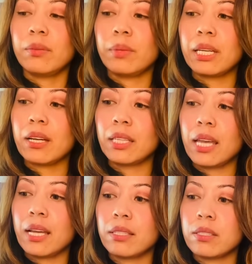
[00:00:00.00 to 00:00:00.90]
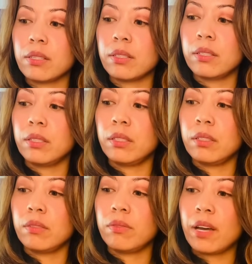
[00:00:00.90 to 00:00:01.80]
We got Cancer,
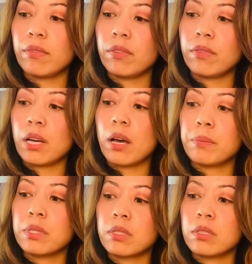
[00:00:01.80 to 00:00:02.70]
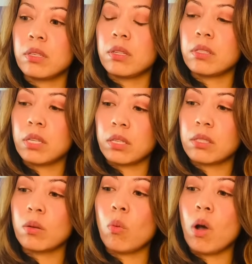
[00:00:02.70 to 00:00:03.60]
Five of Cups,
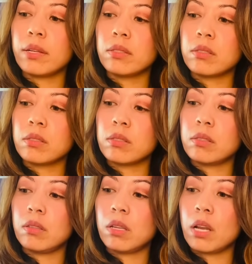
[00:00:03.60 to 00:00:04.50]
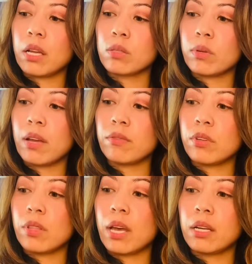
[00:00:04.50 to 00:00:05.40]
Six of Wands. The next one
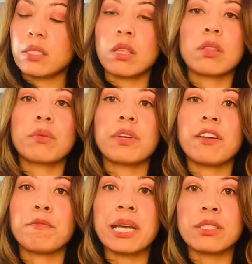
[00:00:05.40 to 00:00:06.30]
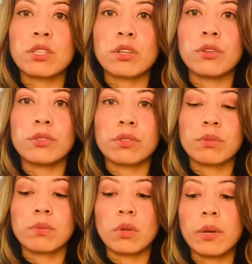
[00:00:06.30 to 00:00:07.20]
after that is the Three of Pentacles,
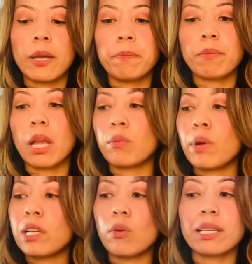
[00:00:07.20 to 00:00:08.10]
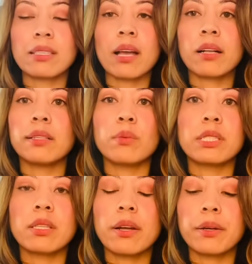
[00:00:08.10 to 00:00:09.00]
okay? I read you exactly
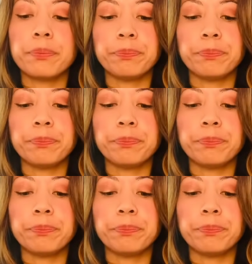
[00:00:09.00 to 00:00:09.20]
what's there.